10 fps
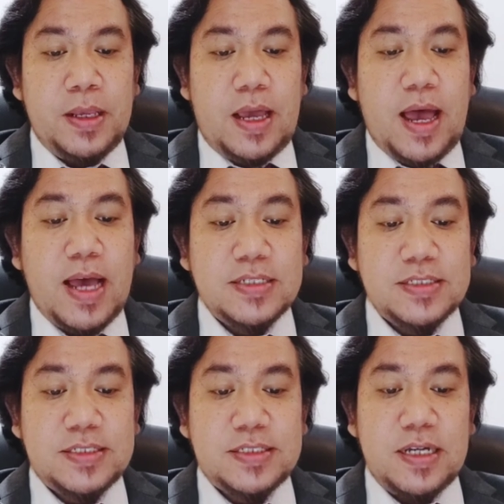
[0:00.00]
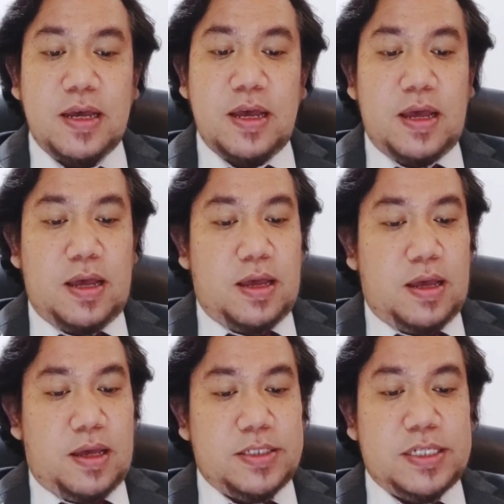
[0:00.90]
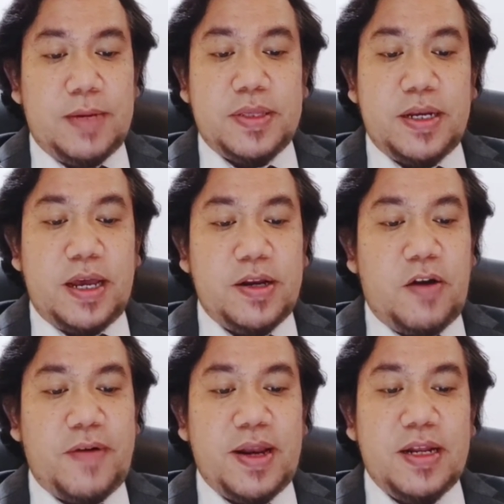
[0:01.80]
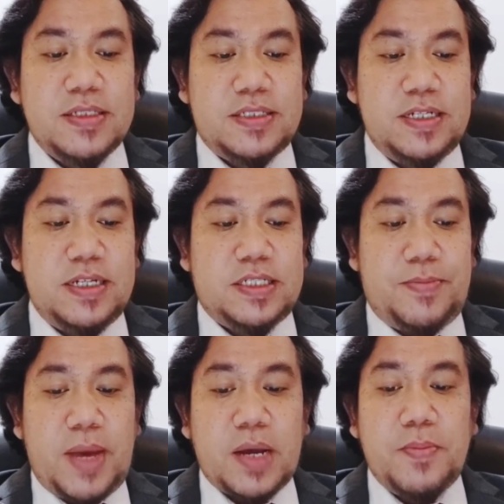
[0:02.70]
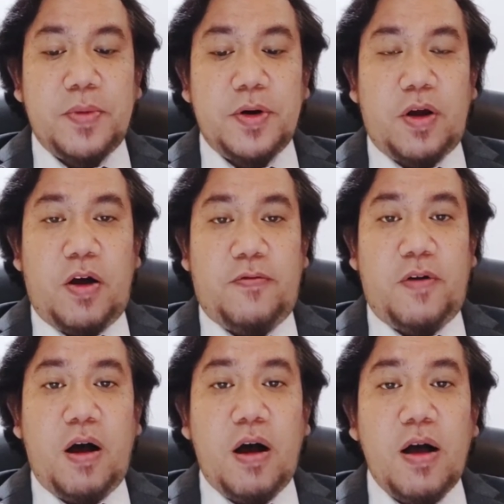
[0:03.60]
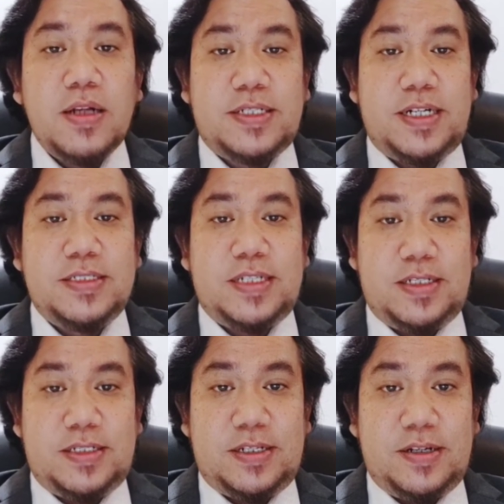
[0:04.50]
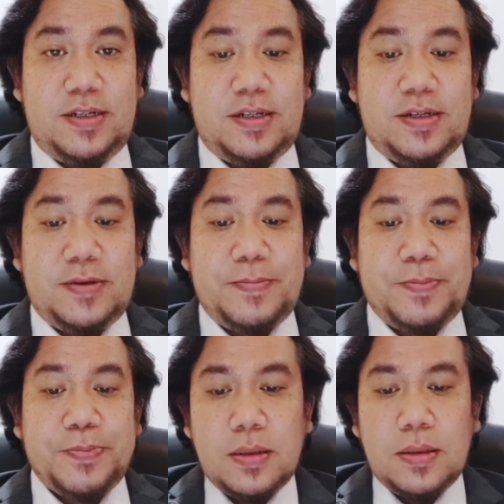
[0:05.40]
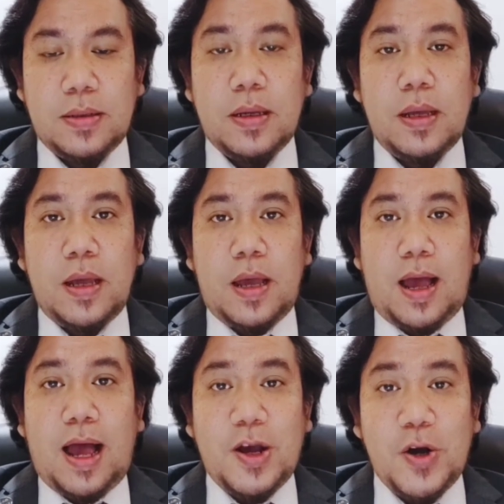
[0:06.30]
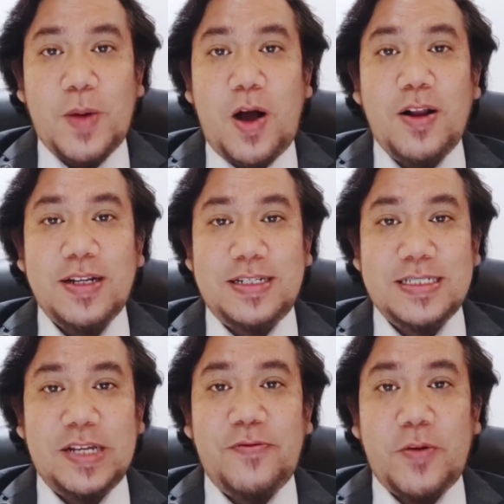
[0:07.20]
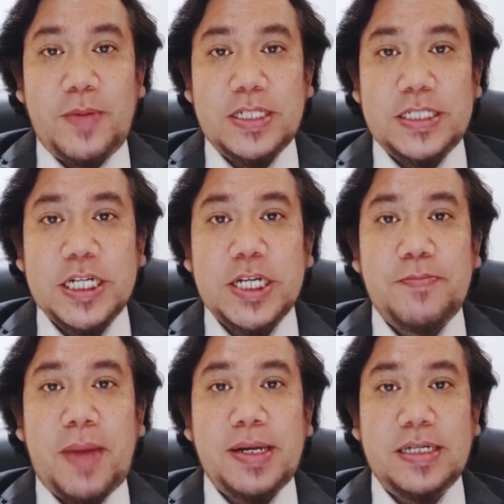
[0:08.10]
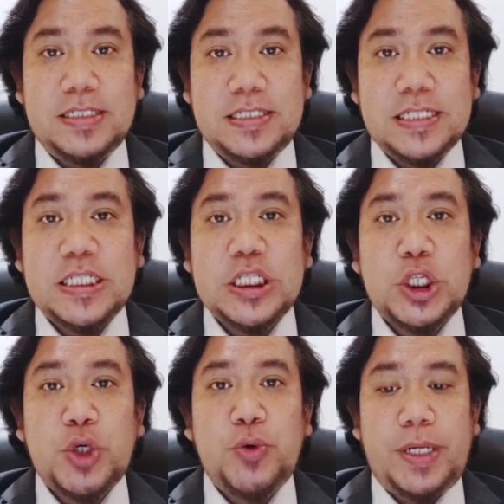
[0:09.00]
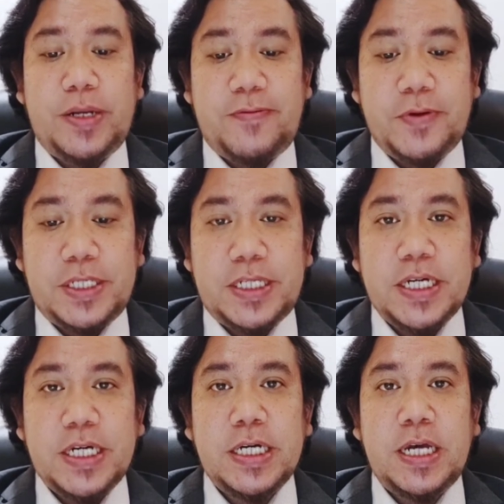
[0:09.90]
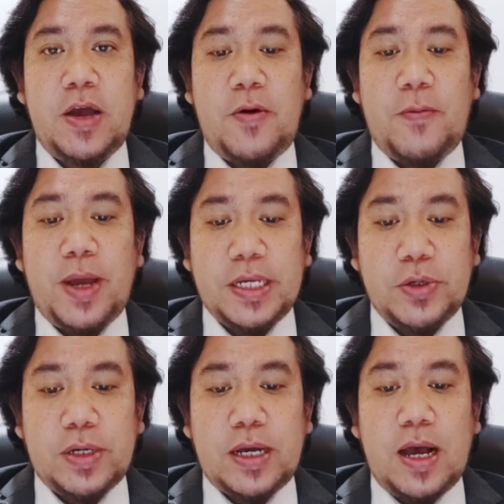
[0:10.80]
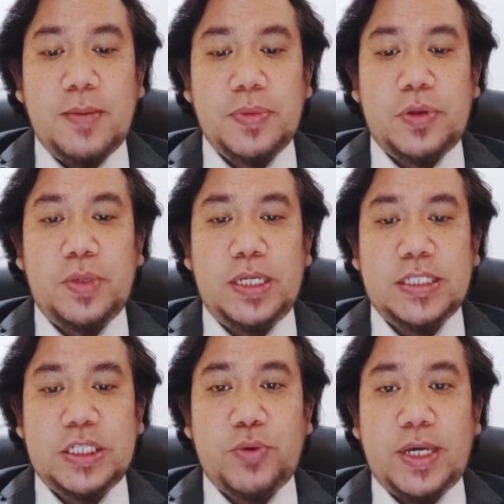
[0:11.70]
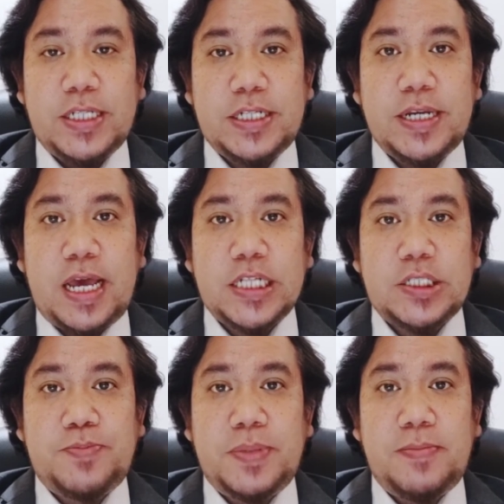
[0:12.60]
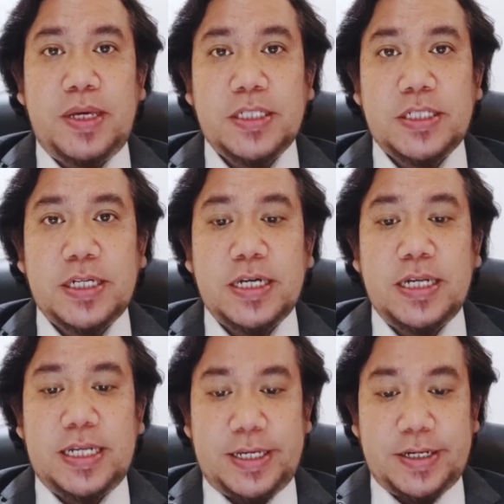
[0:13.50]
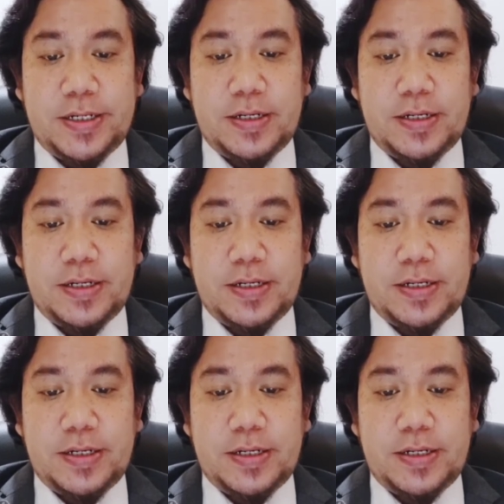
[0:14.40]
Hence, Chapter 9 of NLC is a backbone of all transactions. I hope all this information might assist you in the future when you come to the situation as per mentioned earlier.